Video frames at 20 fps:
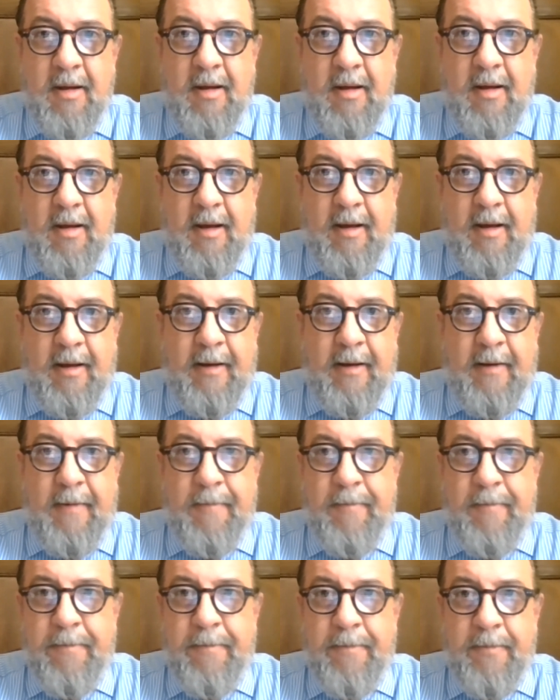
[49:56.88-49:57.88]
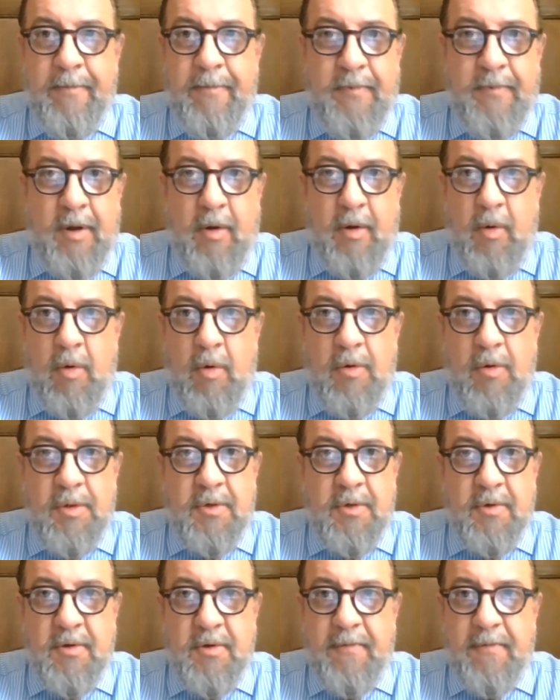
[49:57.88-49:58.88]
you know, all
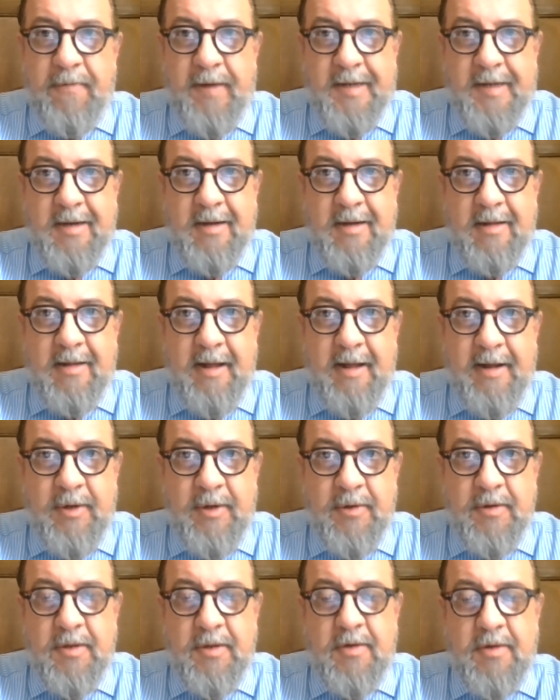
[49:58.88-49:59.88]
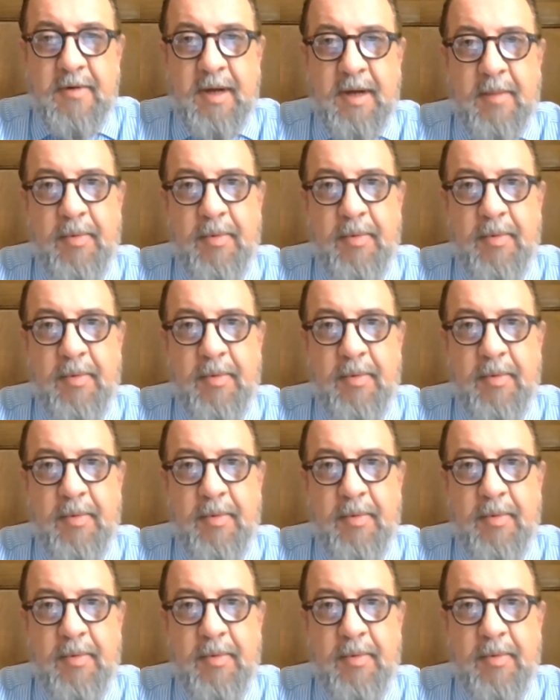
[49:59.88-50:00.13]
sorts of facilitations you can